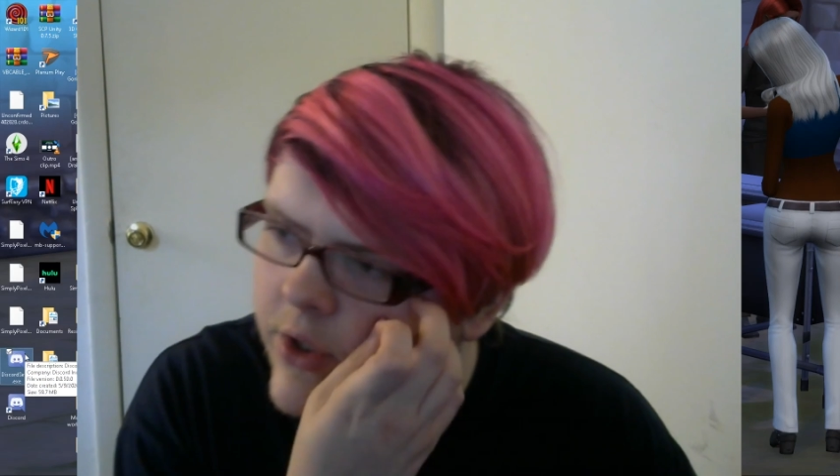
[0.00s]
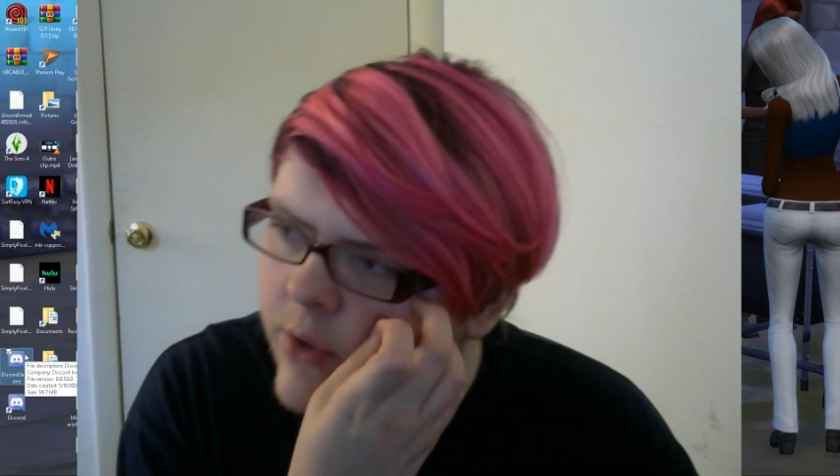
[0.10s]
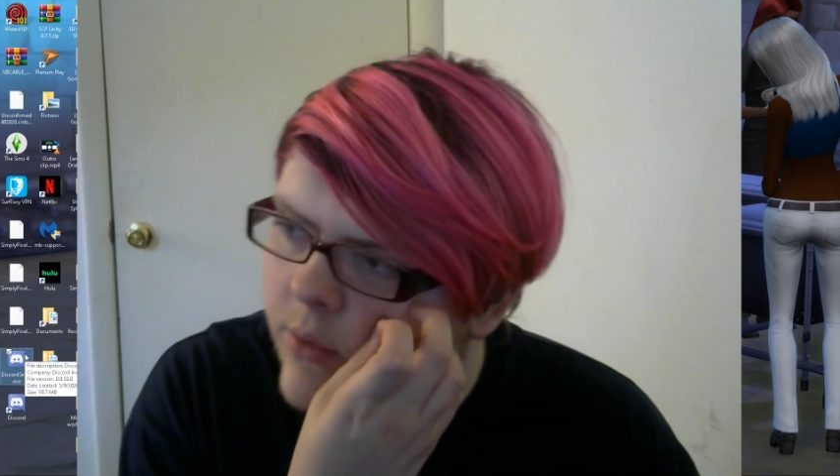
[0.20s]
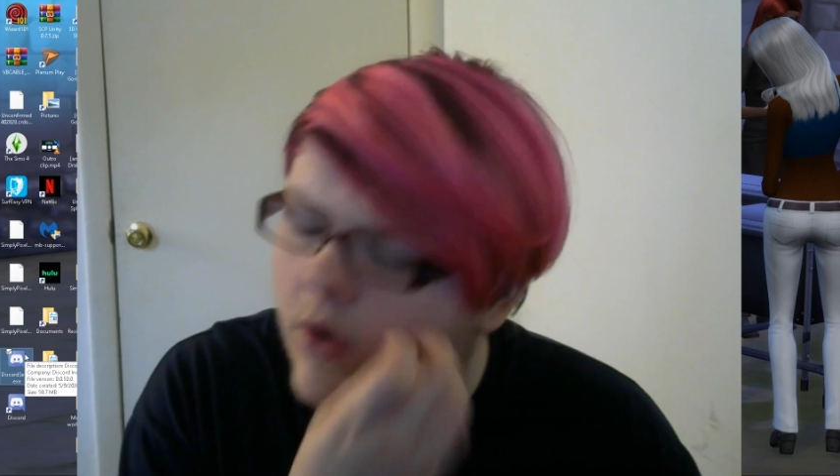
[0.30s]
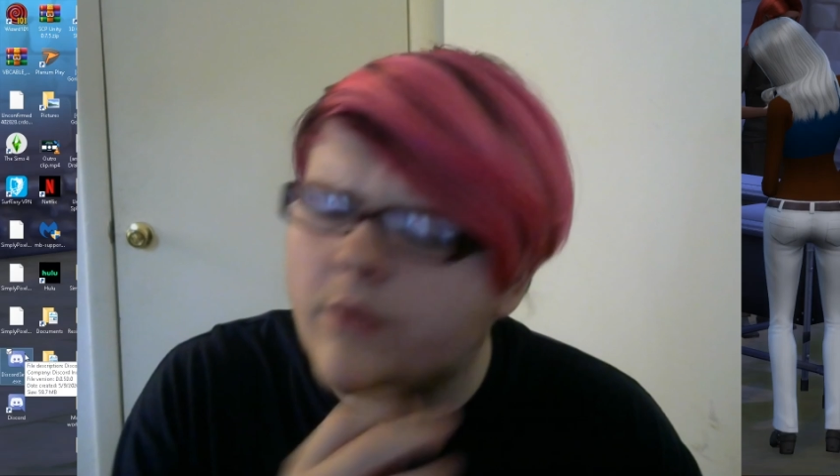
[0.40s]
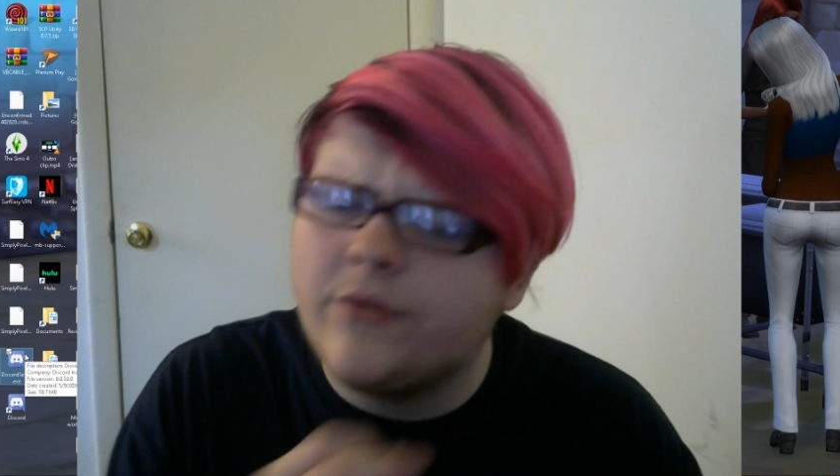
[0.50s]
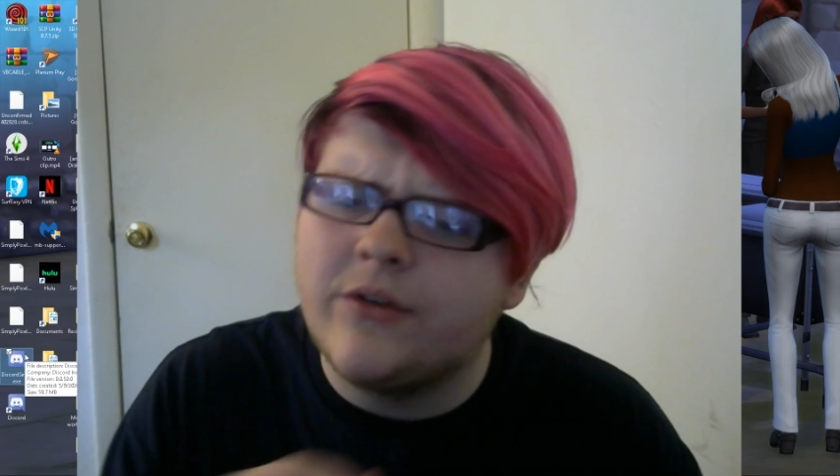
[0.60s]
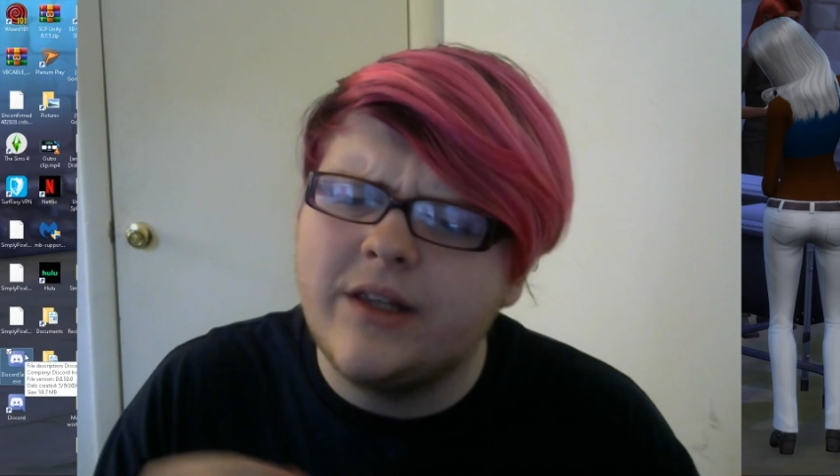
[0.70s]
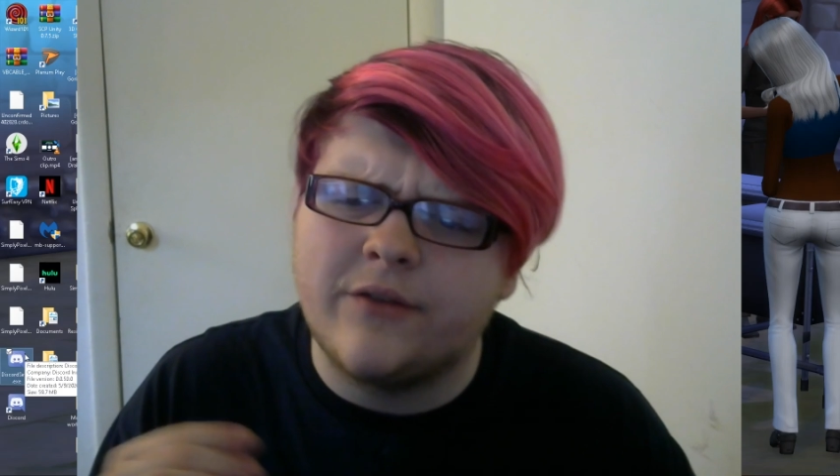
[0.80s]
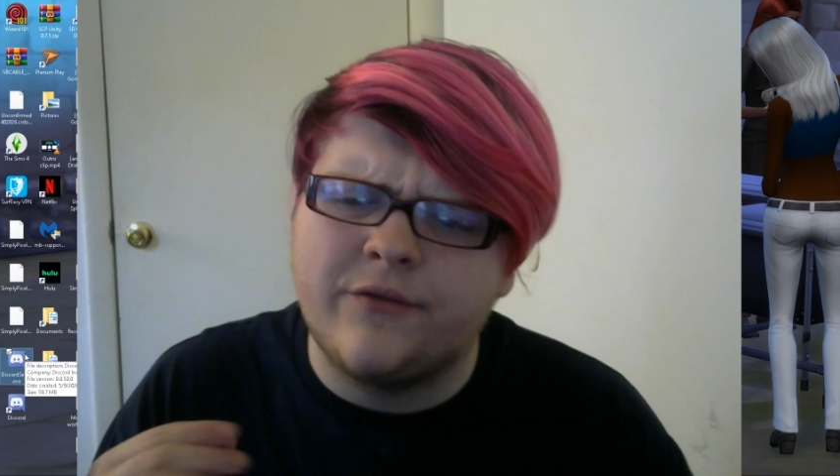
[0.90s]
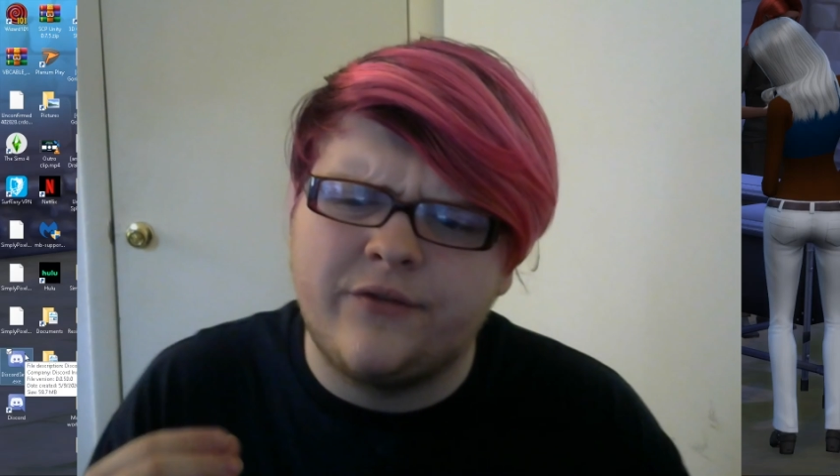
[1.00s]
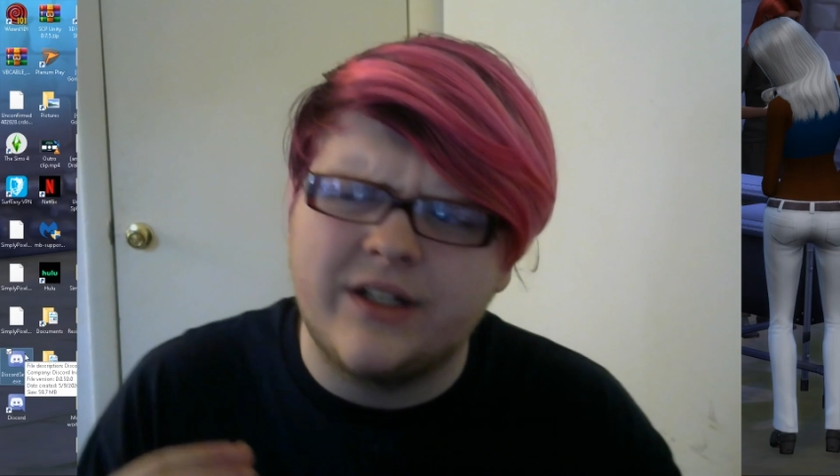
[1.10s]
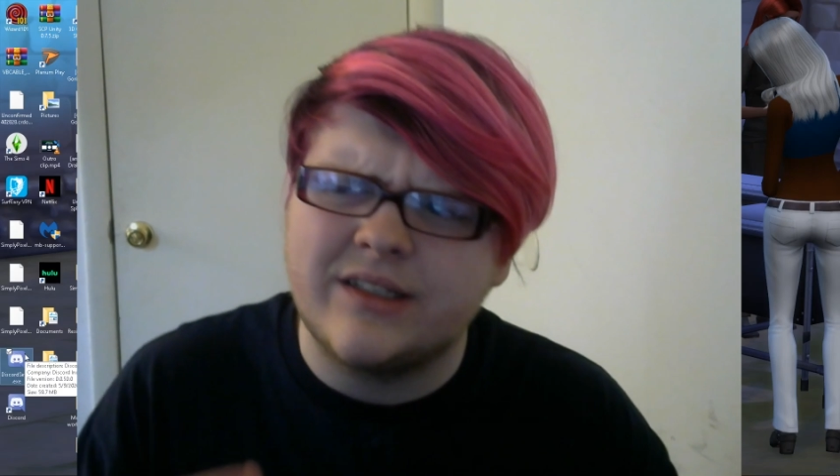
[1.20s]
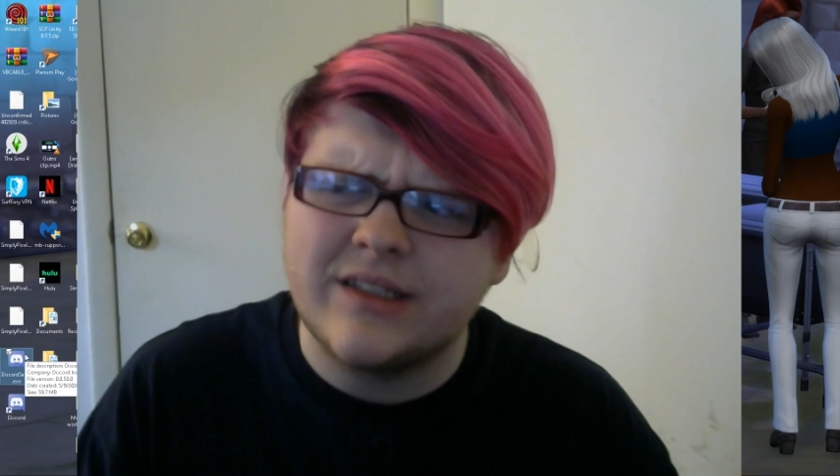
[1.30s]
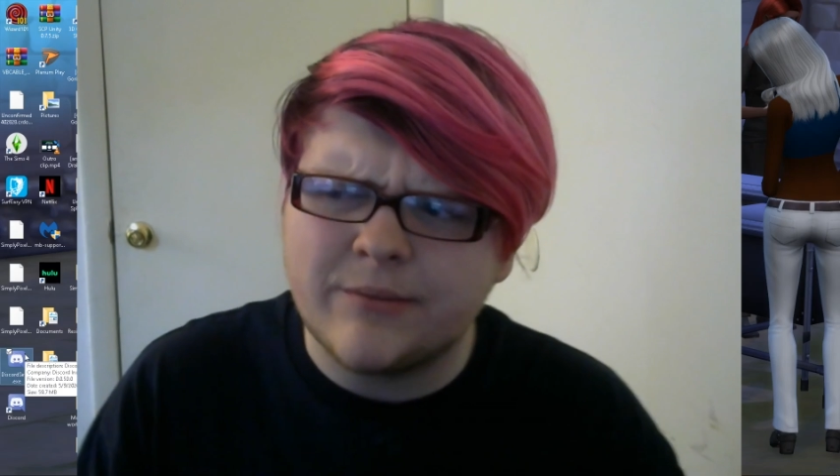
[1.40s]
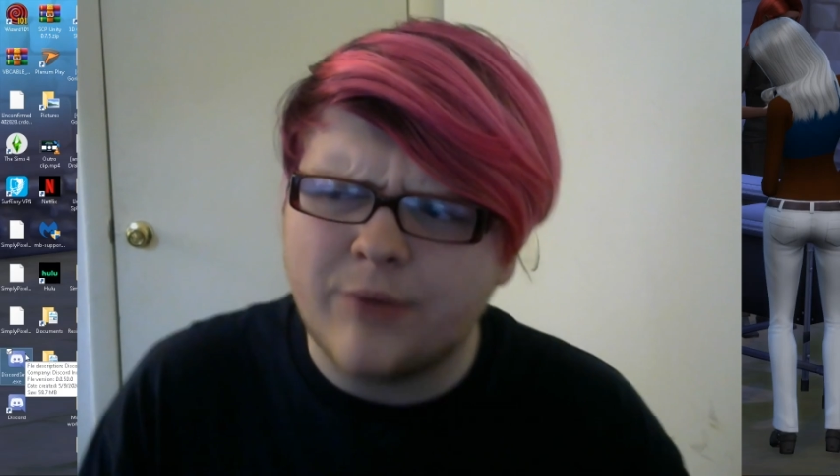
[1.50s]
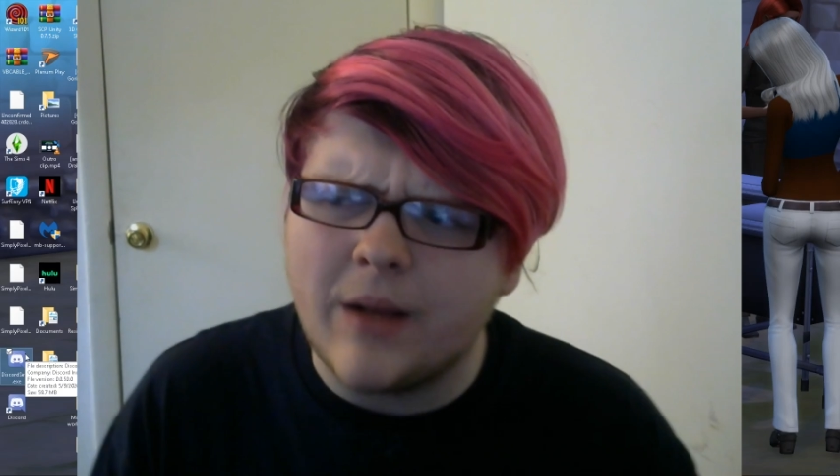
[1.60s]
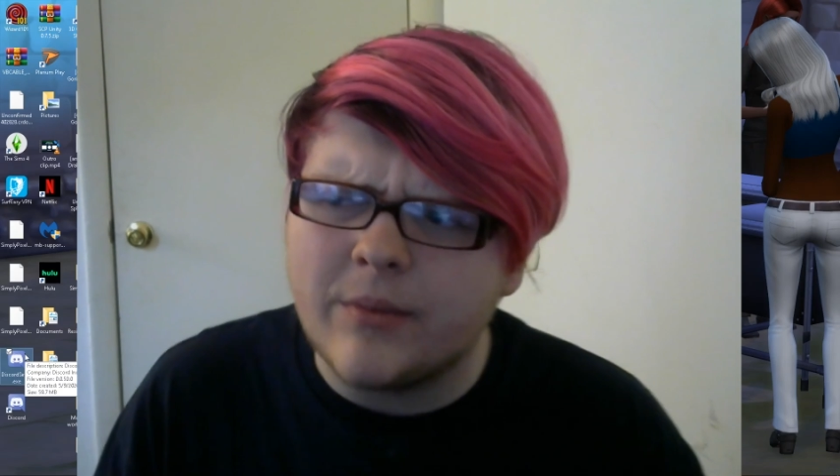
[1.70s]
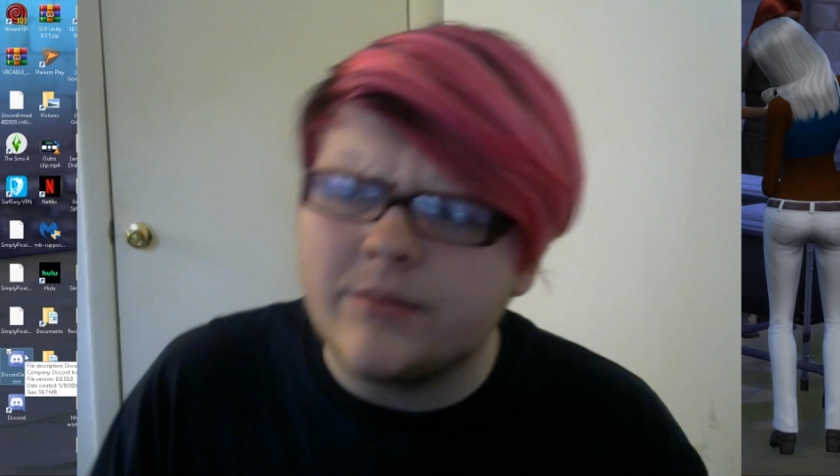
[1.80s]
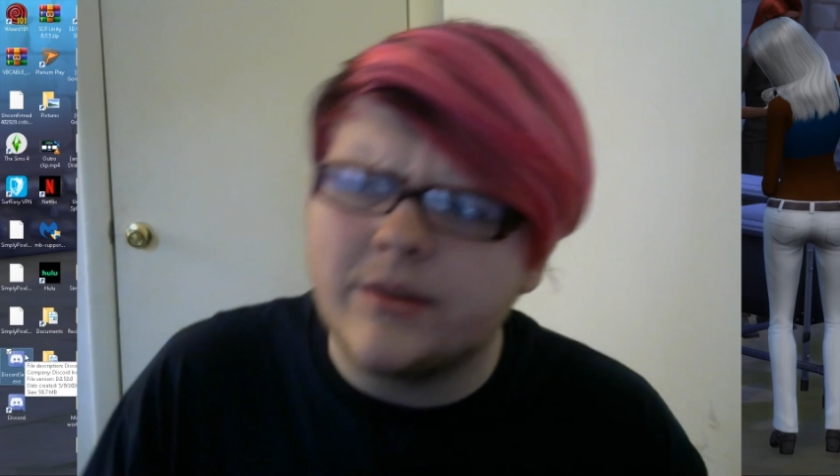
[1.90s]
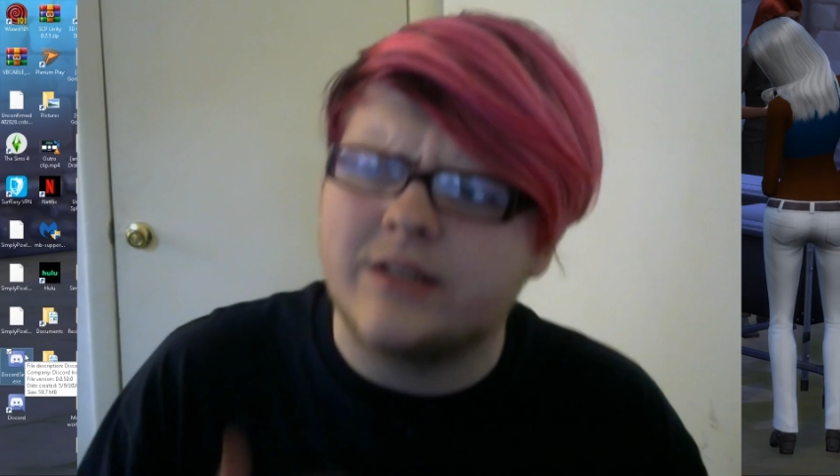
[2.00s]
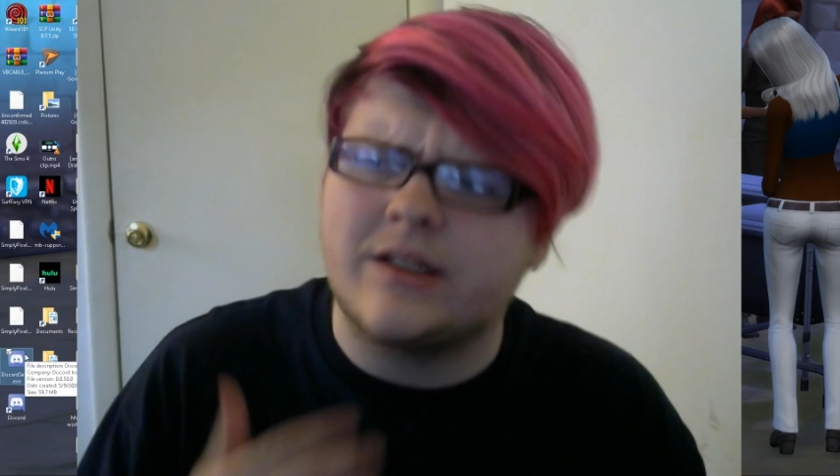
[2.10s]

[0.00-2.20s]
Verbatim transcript: a new one hopefully they'll fix the problem because